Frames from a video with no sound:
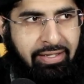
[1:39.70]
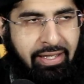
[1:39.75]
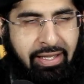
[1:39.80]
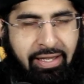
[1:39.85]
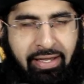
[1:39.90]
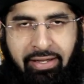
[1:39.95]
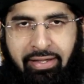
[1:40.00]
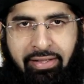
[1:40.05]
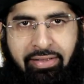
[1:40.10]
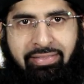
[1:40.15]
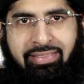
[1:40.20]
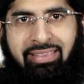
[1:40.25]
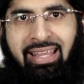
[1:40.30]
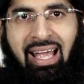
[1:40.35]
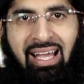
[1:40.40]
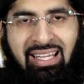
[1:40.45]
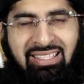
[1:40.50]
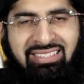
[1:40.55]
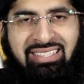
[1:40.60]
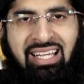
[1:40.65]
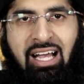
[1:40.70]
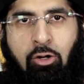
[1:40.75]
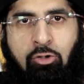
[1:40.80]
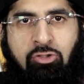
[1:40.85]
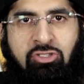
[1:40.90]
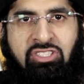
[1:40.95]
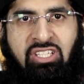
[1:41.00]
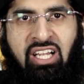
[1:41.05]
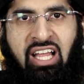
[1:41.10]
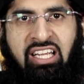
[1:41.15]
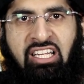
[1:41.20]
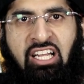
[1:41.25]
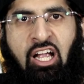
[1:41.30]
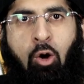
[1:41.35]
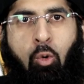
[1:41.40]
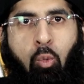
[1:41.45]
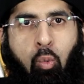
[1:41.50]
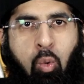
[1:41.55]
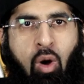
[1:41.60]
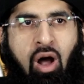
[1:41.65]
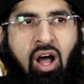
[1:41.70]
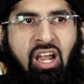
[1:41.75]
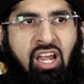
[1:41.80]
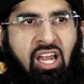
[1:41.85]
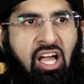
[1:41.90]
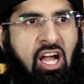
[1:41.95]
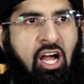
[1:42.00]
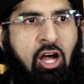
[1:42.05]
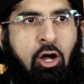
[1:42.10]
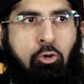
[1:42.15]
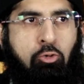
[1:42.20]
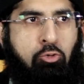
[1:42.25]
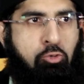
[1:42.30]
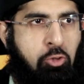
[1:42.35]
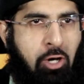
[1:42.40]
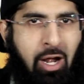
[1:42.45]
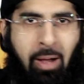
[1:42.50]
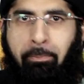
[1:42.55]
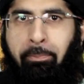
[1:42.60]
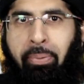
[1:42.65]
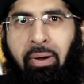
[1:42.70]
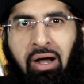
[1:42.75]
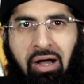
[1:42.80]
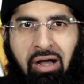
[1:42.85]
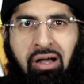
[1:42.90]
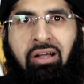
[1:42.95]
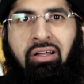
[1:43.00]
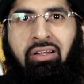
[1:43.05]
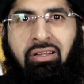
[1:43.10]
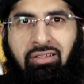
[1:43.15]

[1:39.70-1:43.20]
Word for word: yeah, that sounds like Walla Rabba.